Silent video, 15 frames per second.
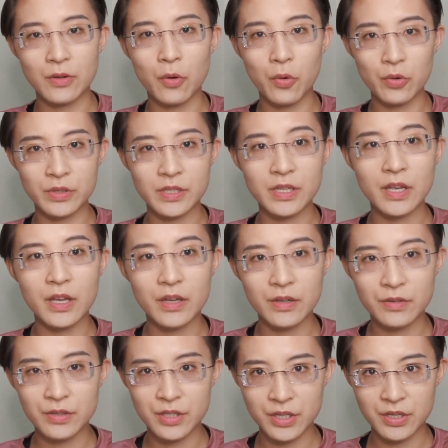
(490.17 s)
also
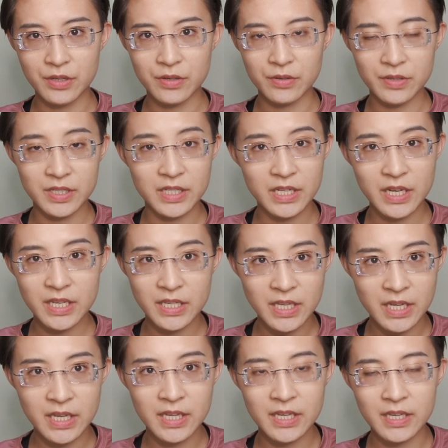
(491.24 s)
do
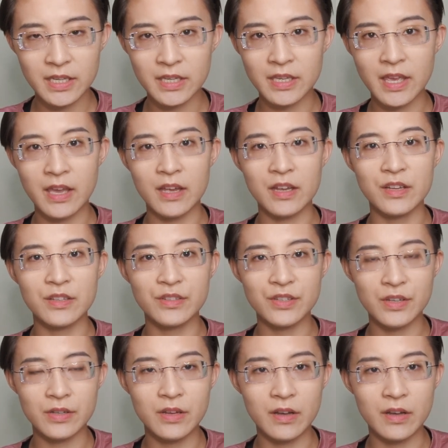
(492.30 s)
staking and